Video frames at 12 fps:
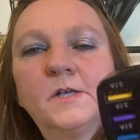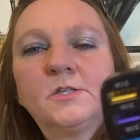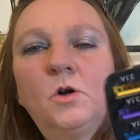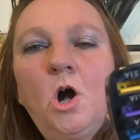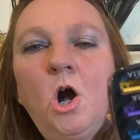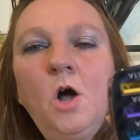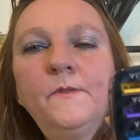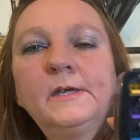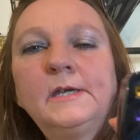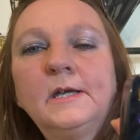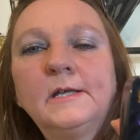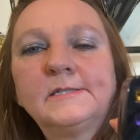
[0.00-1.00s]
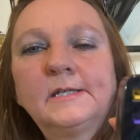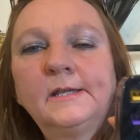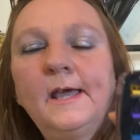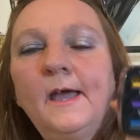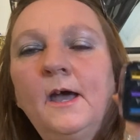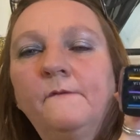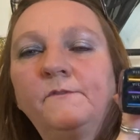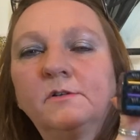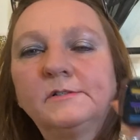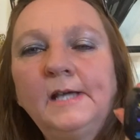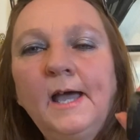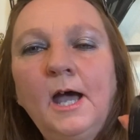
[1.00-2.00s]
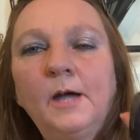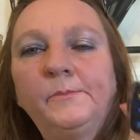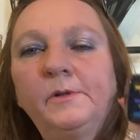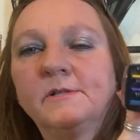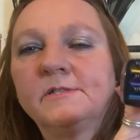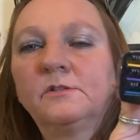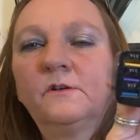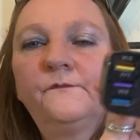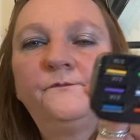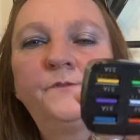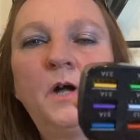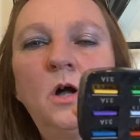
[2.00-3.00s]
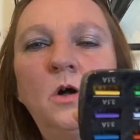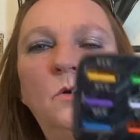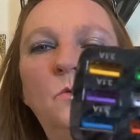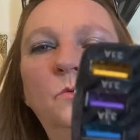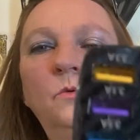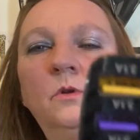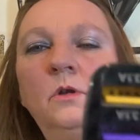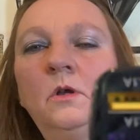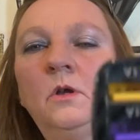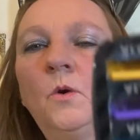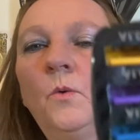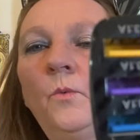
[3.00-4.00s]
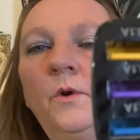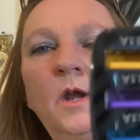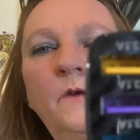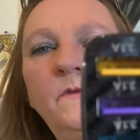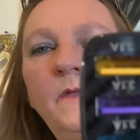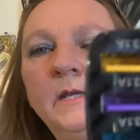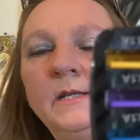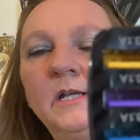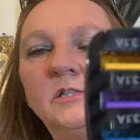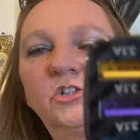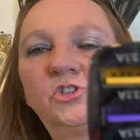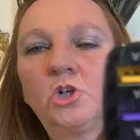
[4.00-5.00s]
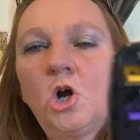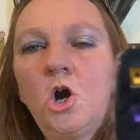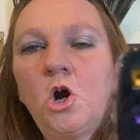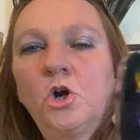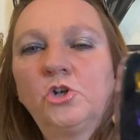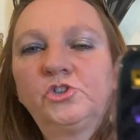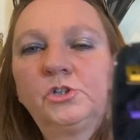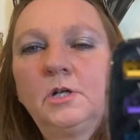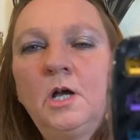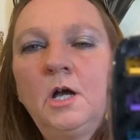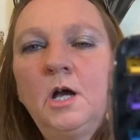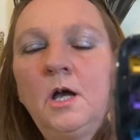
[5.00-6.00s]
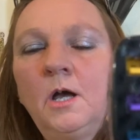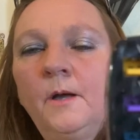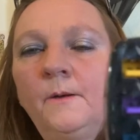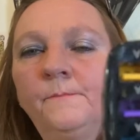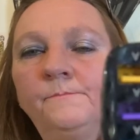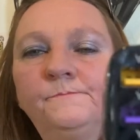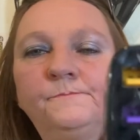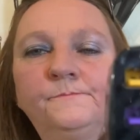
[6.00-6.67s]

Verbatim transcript: So all the kids can have their tablets, their phone, whatever they need to charge, um,